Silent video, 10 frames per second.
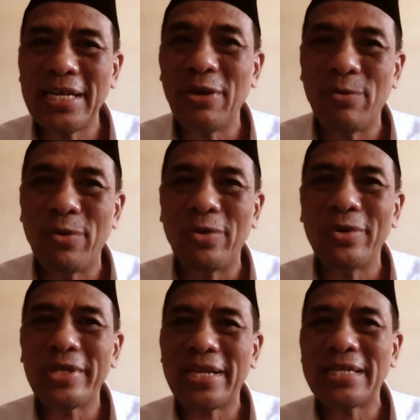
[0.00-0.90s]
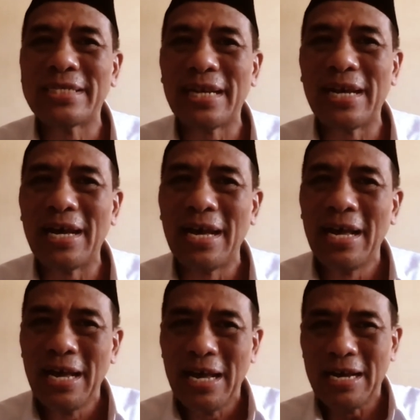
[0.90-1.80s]
world. That is
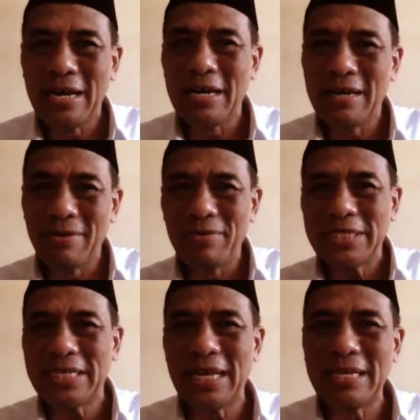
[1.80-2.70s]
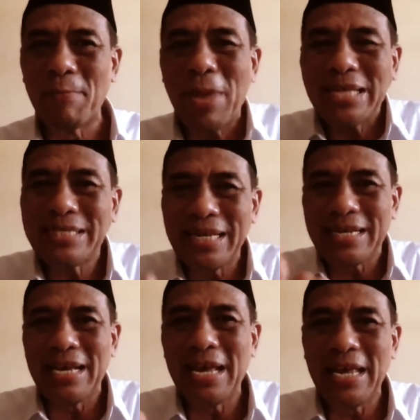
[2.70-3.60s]
what's the
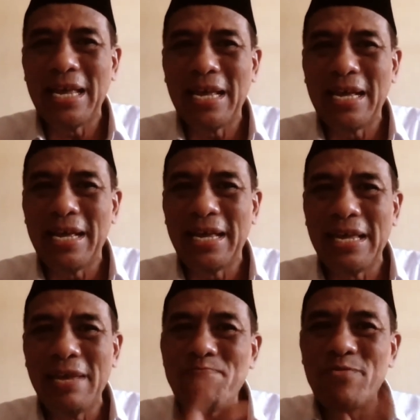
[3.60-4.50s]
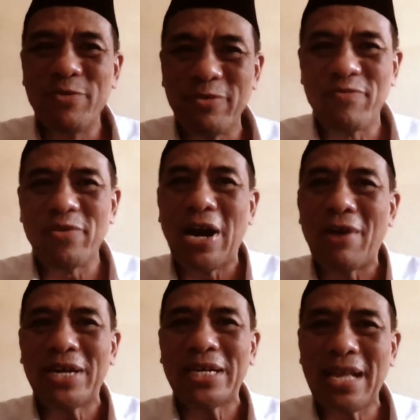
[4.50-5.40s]
basic input for
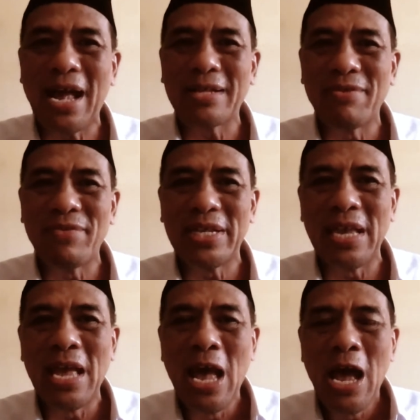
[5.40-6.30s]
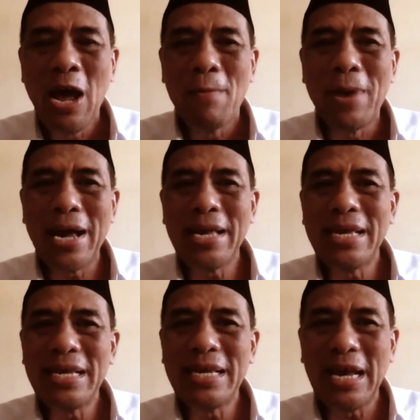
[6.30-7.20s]
our activity.
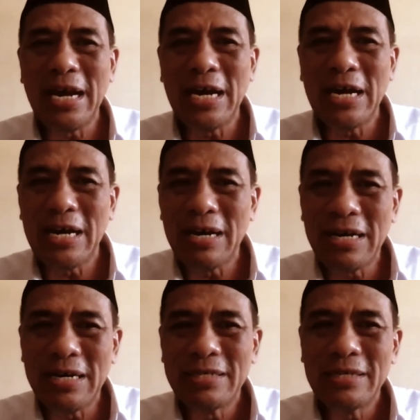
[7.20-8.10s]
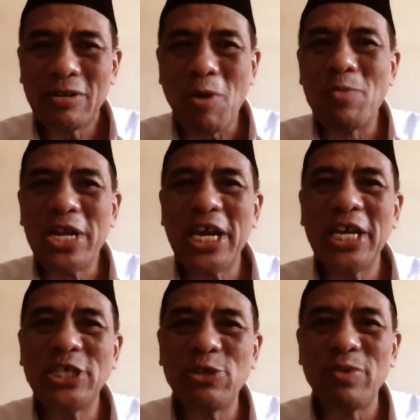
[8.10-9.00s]
By
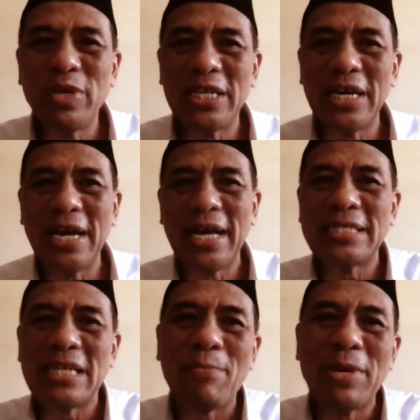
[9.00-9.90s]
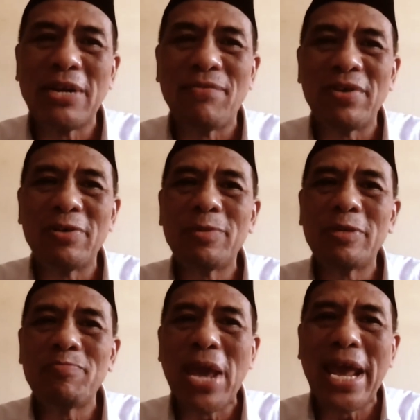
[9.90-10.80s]
communication with the Islamic
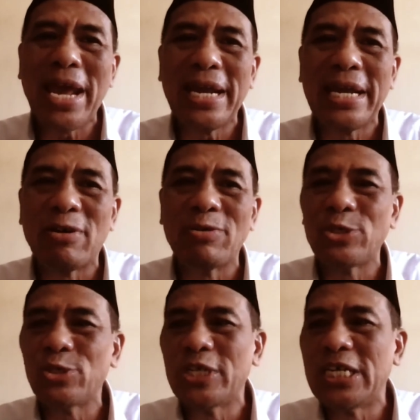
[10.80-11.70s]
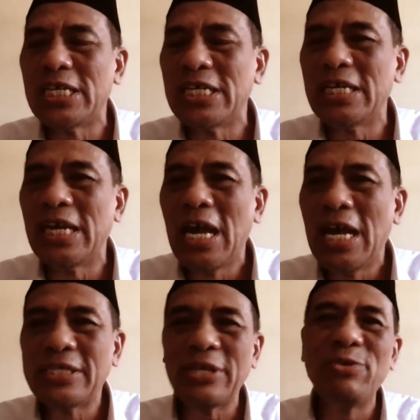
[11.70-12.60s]
Development Bank and also the
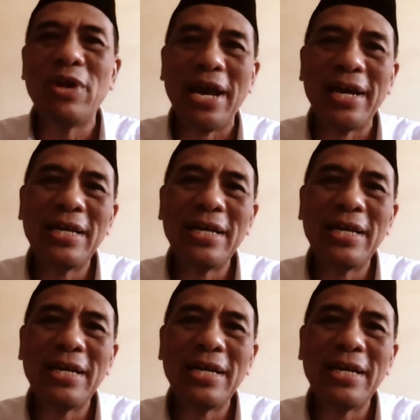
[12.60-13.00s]
Serunai